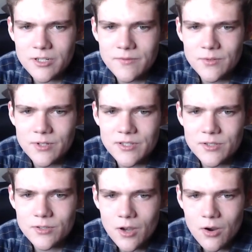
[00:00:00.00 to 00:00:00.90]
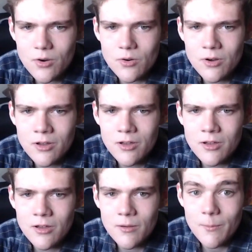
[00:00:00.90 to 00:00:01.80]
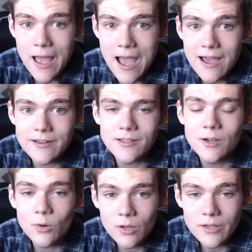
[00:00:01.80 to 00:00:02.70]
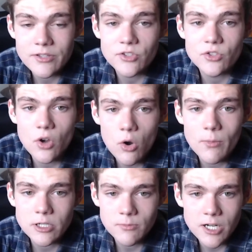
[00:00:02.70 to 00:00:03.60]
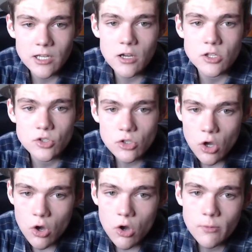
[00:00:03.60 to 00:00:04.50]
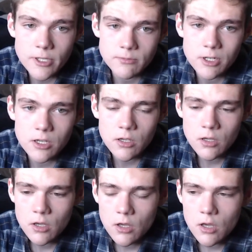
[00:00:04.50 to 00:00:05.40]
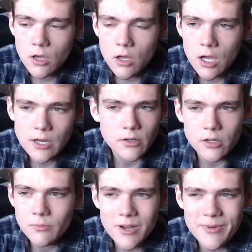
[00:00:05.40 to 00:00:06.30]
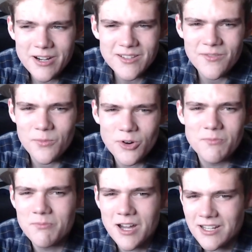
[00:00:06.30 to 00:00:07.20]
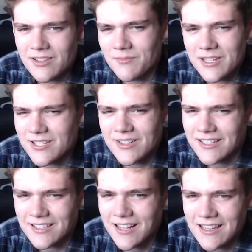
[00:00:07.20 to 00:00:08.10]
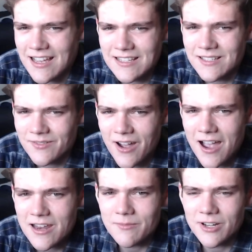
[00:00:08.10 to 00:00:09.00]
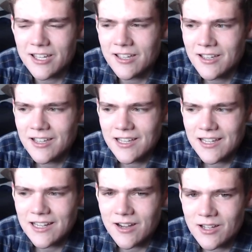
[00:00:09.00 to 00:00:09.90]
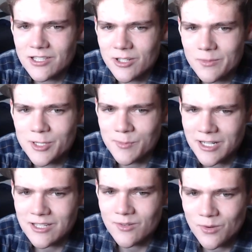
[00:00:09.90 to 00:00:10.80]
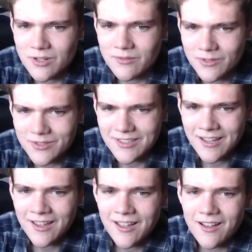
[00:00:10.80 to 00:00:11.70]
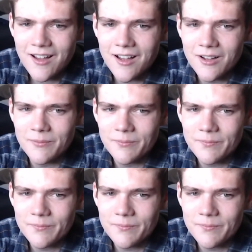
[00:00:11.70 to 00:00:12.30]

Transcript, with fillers: food is so bad. It's so much money, it costs so much money. I don't know. My parents have more money than me, so I, I guess it's fine, but it costs so much money to order food. Um,